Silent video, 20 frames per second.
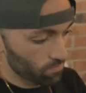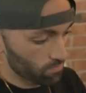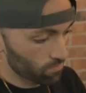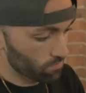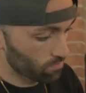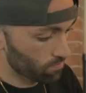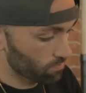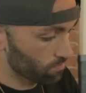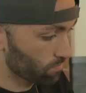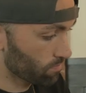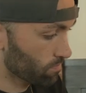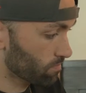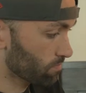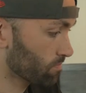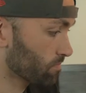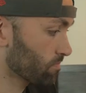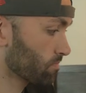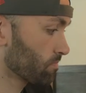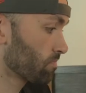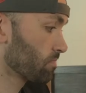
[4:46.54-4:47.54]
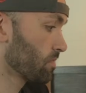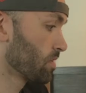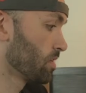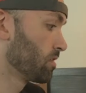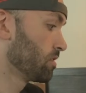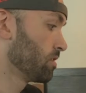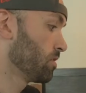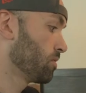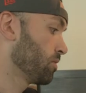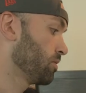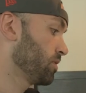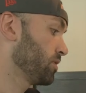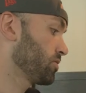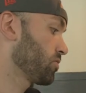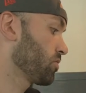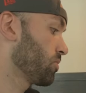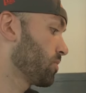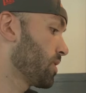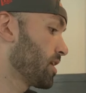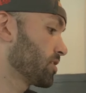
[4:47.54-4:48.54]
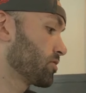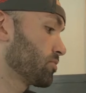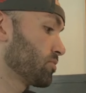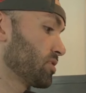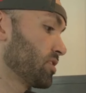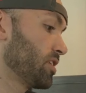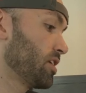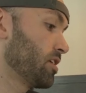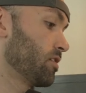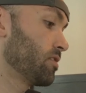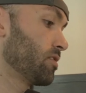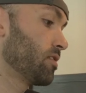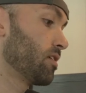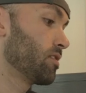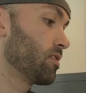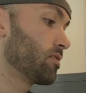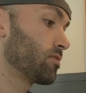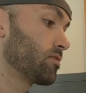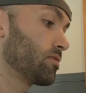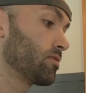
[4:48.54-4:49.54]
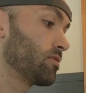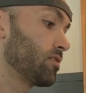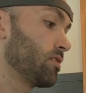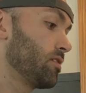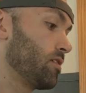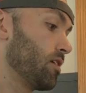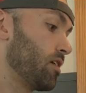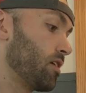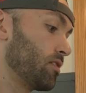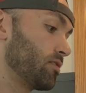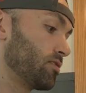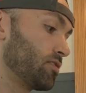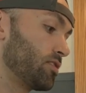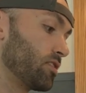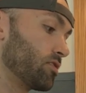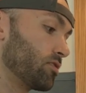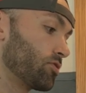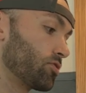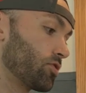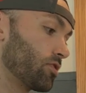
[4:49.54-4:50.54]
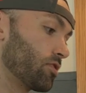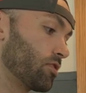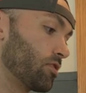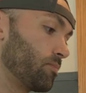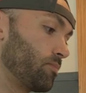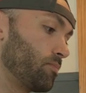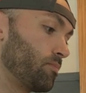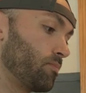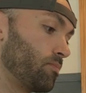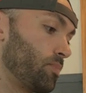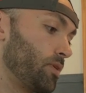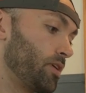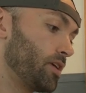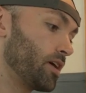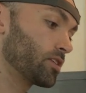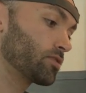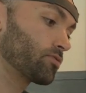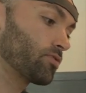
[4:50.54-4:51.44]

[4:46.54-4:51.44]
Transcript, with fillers: else we got over here? Well, these are the nachos here, and then this is the uh, signature PS